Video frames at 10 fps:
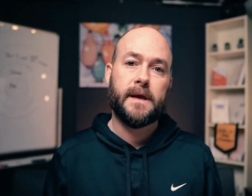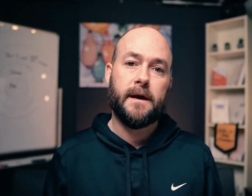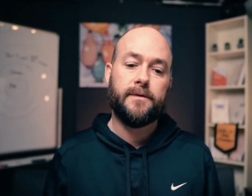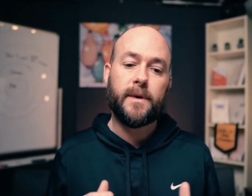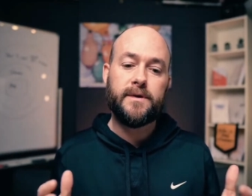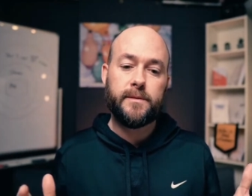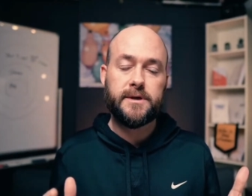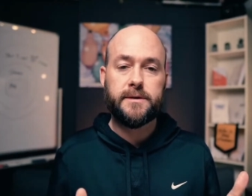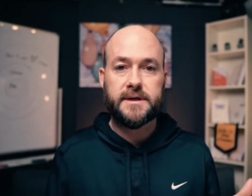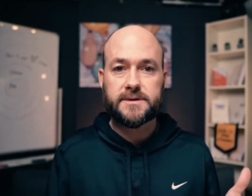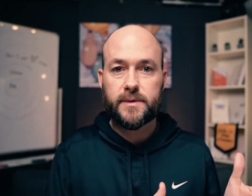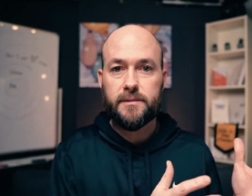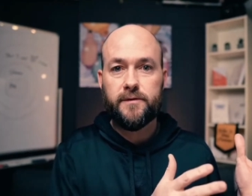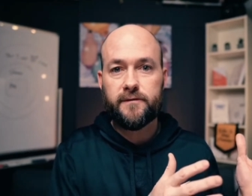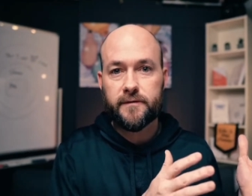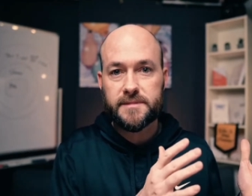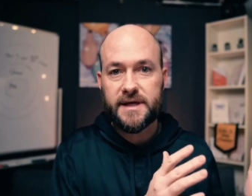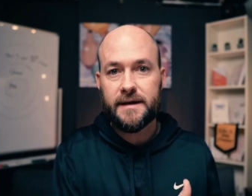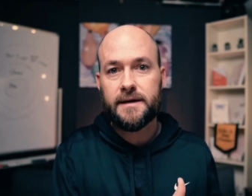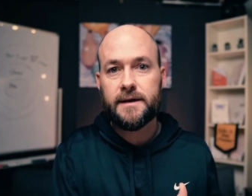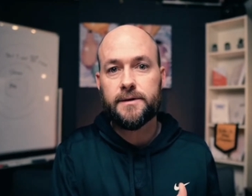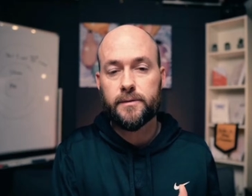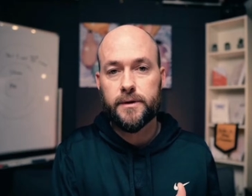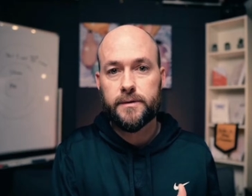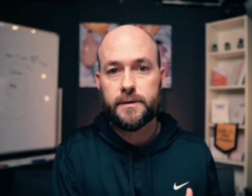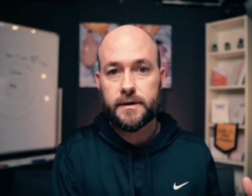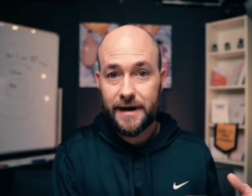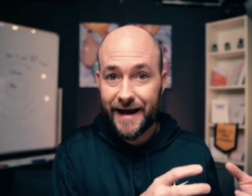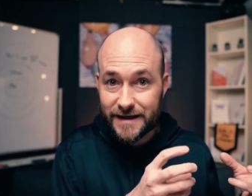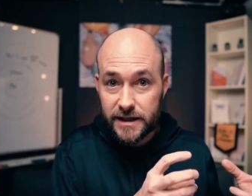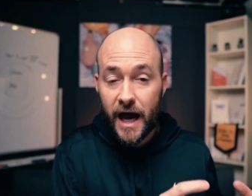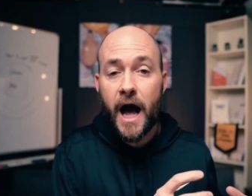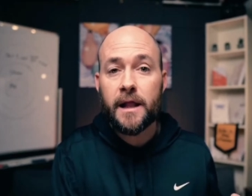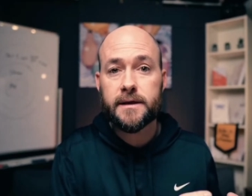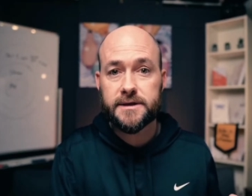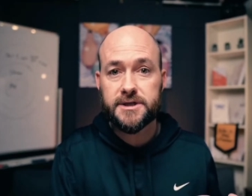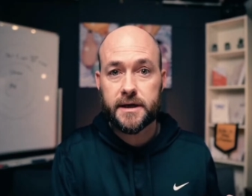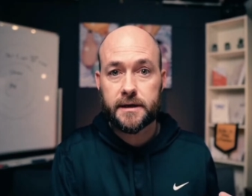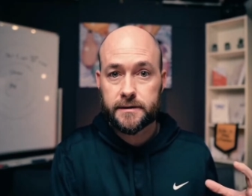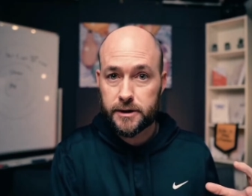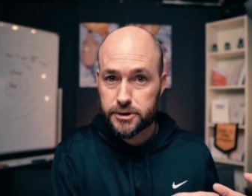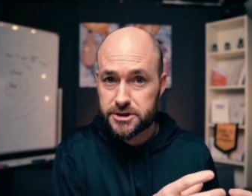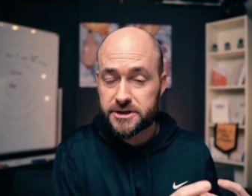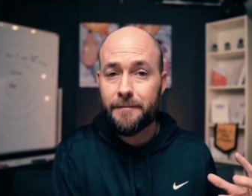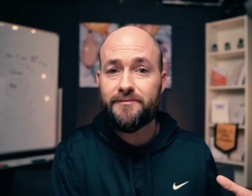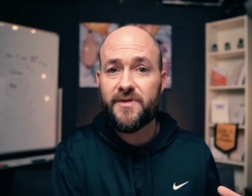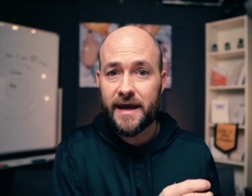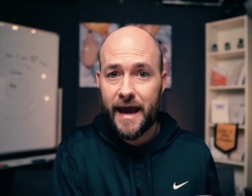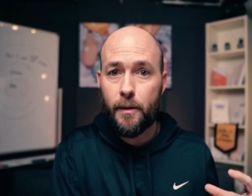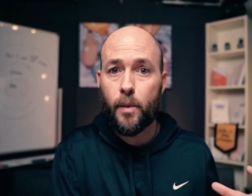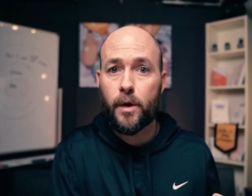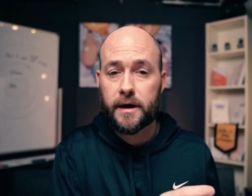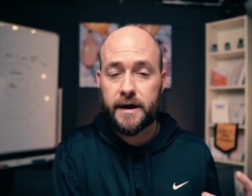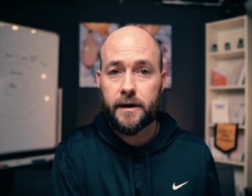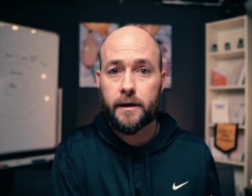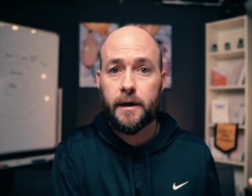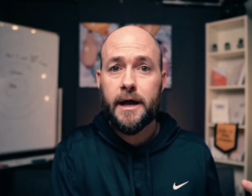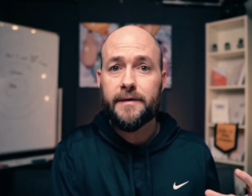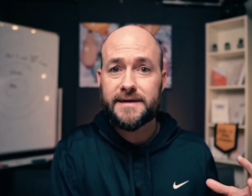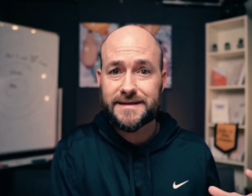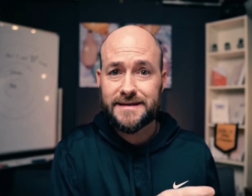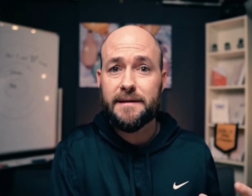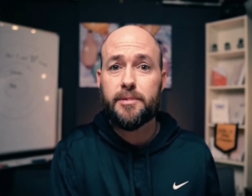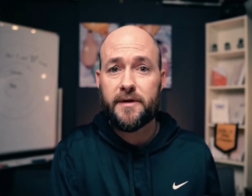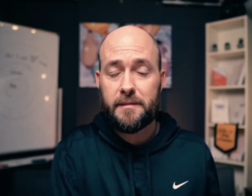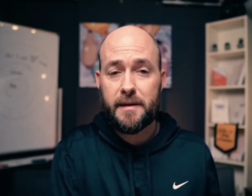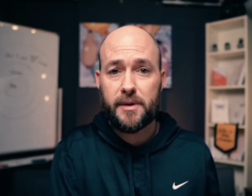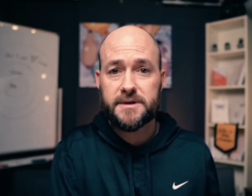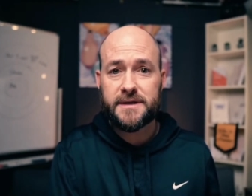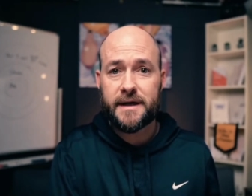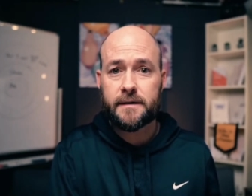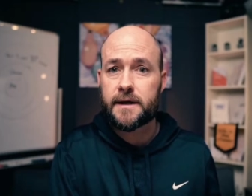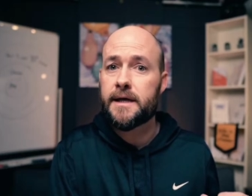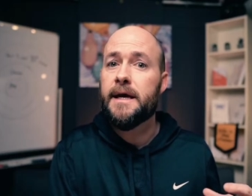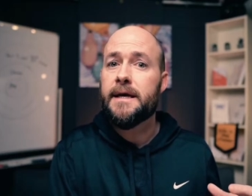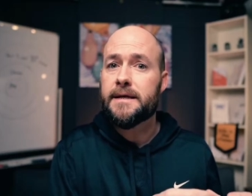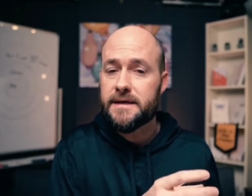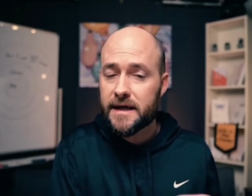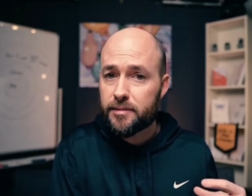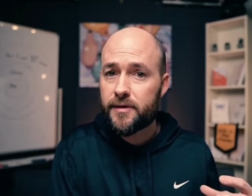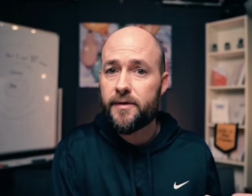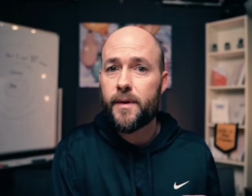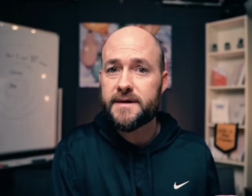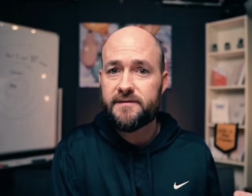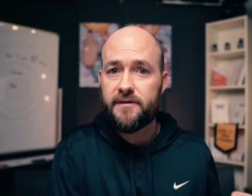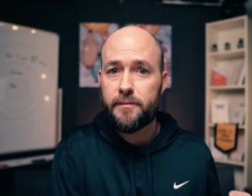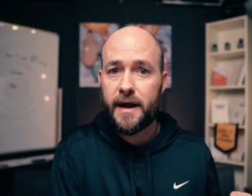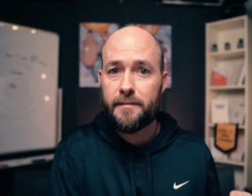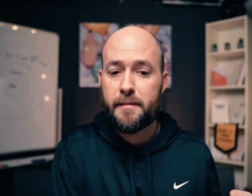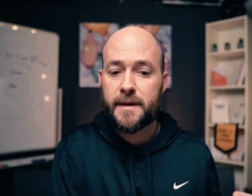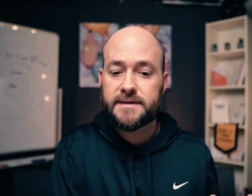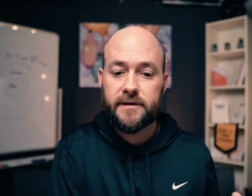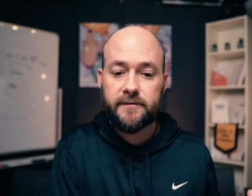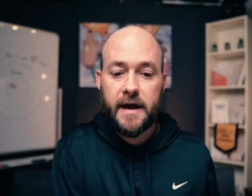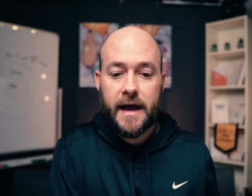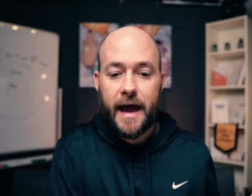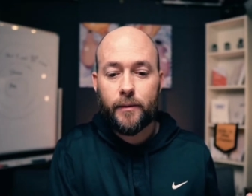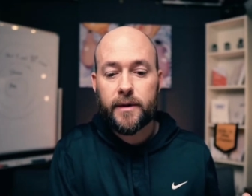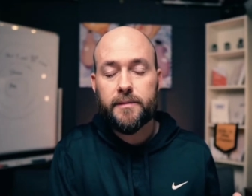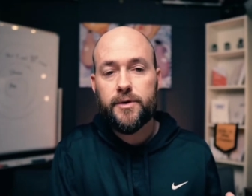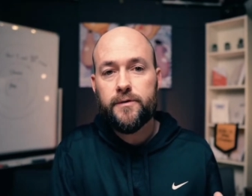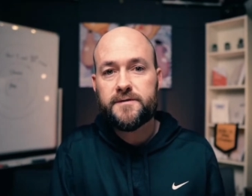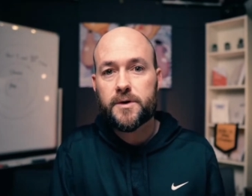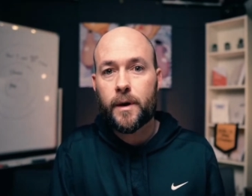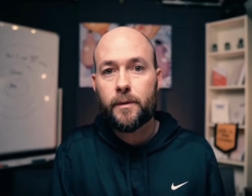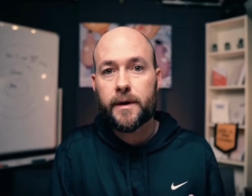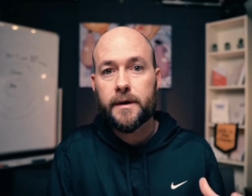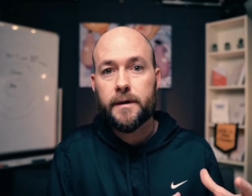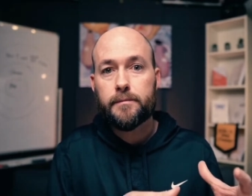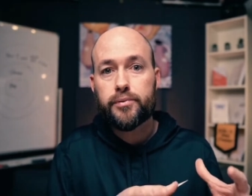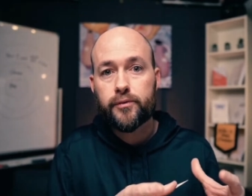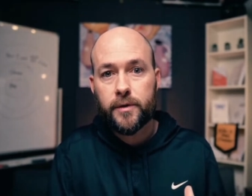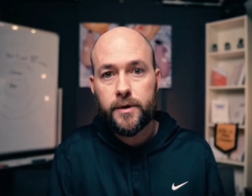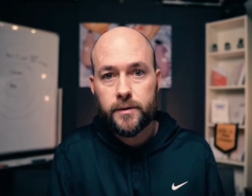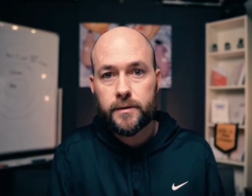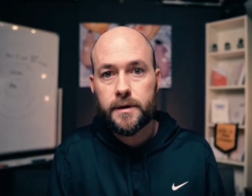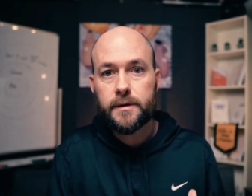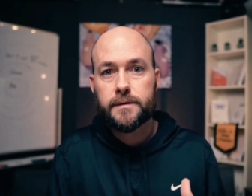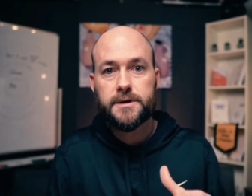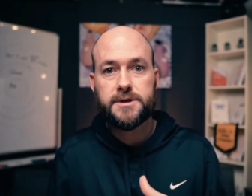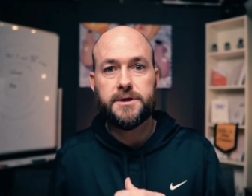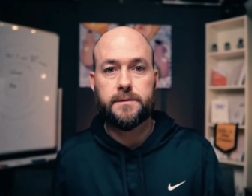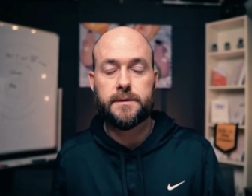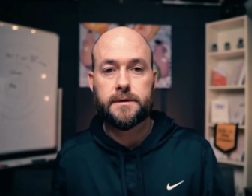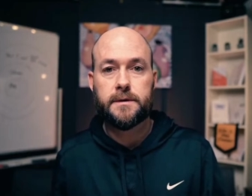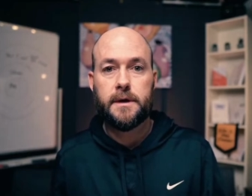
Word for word: And the way that we do this, we move from tending the root, acknowledging there's something at work here that's deeper than my personality, deeper than the ways I feel bad about myself, and we move to where we prune the shoot.